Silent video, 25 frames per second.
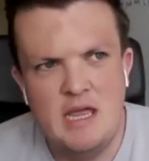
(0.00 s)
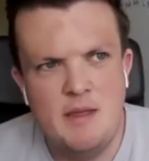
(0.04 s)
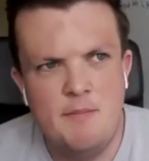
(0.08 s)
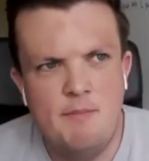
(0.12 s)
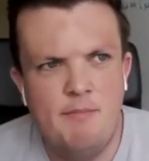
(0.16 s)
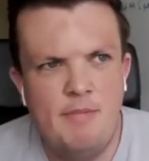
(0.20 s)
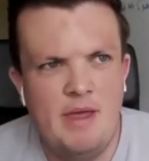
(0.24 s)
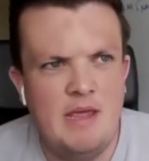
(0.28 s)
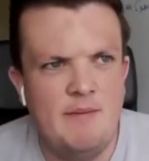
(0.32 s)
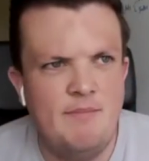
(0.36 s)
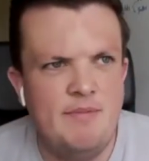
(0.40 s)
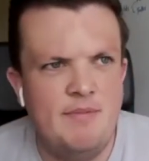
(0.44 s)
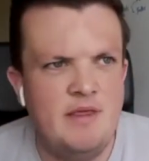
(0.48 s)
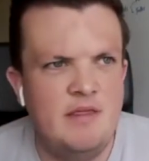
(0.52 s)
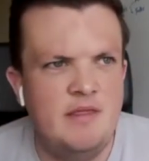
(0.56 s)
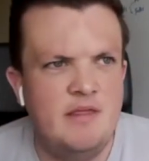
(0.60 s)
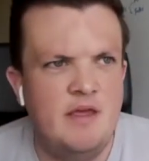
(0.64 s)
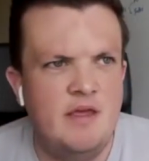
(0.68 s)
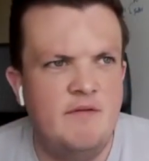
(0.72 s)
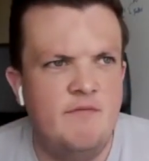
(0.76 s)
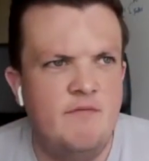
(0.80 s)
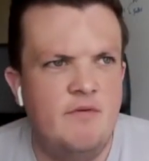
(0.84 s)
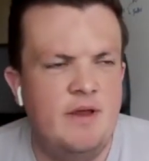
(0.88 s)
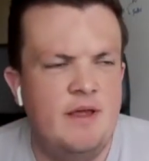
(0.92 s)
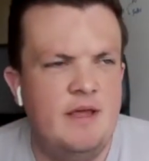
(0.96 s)
maybe
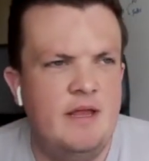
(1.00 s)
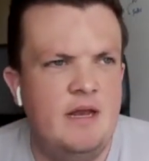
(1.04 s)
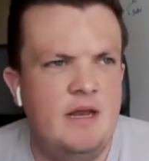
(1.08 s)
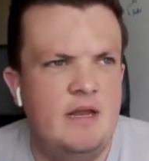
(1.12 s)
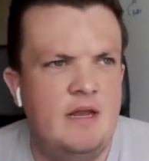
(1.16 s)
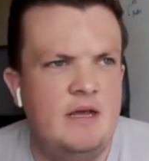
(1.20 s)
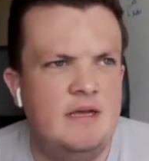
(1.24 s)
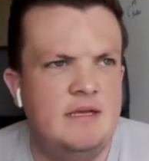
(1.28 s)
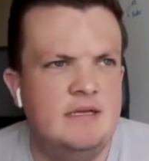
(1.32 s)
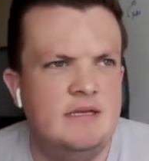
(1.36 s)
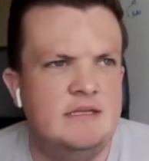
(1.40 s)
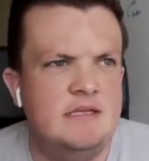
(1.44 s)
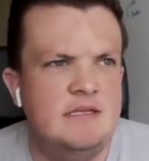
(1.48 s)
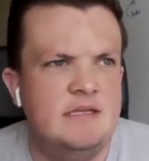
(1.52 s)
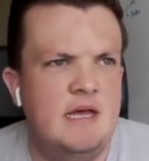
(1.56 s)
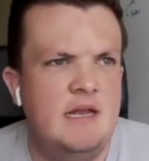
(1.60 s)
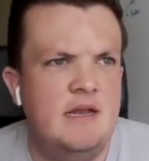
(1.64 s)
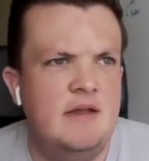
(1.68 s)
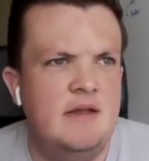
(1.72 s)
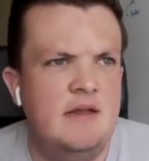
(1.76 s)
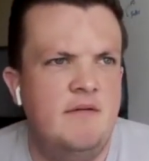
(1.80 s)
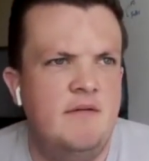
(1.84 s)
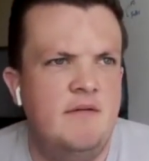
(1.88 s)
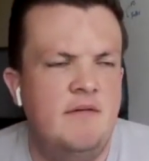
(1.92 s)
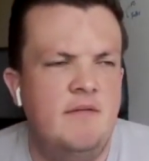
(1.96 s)
they realize
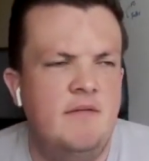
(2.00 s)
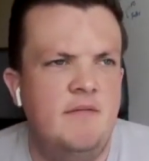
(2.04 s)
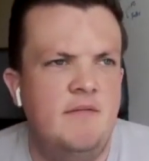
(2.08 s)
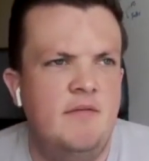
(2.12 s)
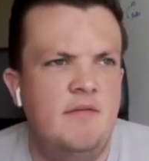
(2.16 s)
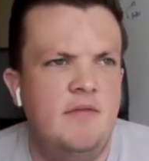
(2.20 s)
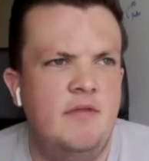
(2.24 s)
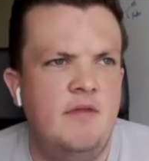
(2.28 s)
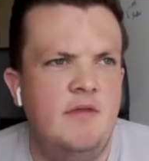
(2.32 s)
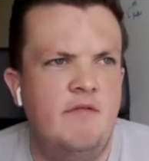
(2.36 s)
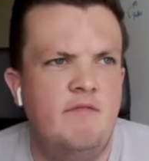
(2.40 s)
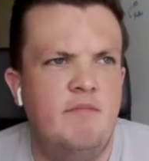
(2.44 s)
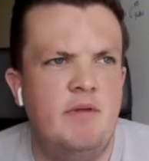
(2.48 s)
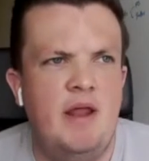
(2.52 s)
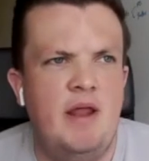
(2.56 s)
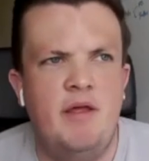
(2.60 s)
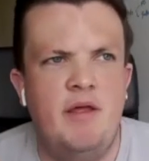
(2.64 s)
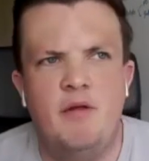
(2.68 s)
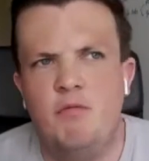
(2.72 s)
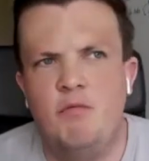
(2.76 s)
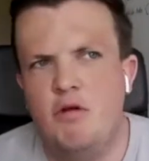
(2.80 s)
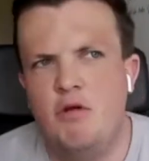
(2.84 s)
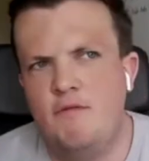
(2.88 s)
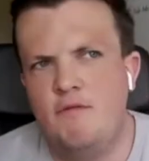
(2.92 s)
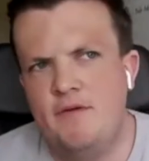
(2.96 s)
that they've been out
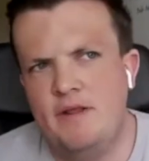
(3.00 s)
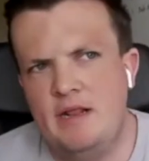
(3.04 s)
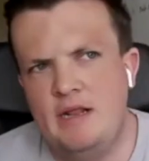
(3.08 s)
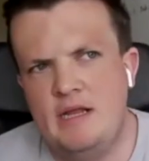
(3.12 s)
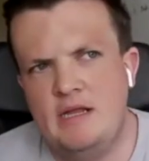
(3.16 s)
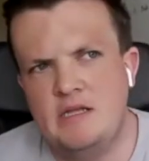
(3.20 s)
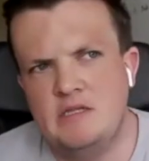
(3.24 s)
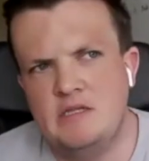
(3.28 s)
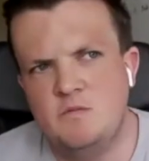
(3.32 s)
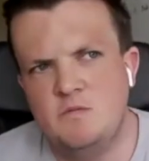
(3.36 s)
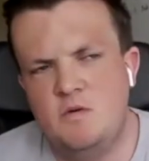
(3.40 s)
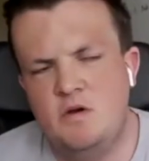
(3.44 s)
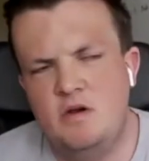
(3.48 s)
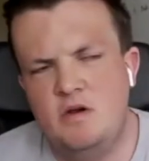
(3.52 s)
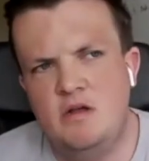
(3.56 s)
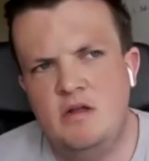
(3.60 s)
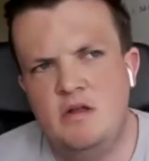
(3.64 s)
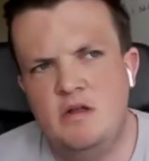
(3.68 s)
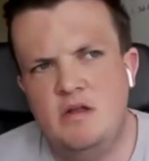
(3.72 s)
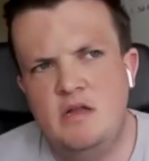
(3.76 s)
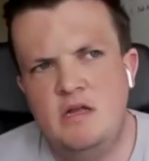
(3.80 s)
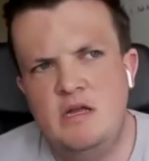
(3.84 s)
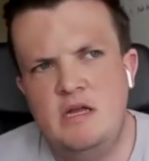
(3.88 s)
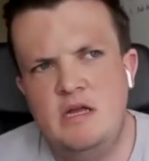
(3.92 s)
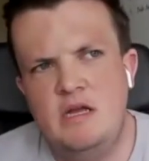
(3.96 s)
of work for the last
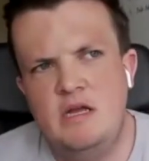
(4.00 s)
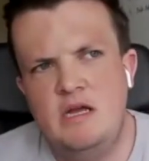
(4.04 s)
while